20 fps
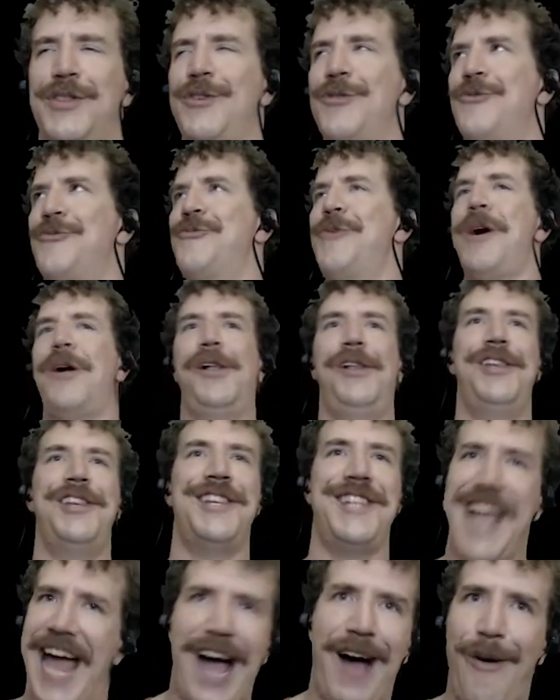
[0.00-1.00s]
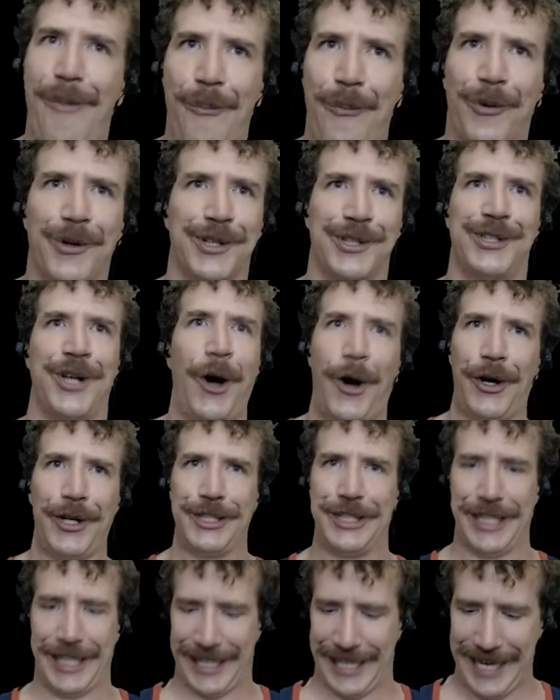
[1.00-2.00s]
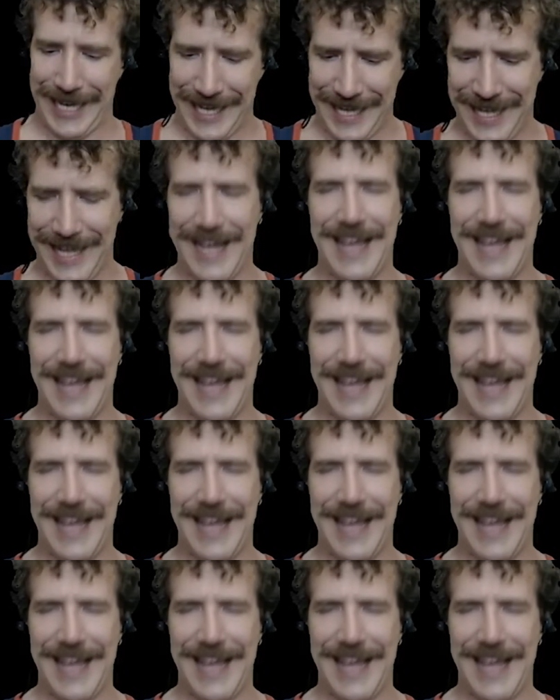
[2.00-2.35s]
Well, now we're talking.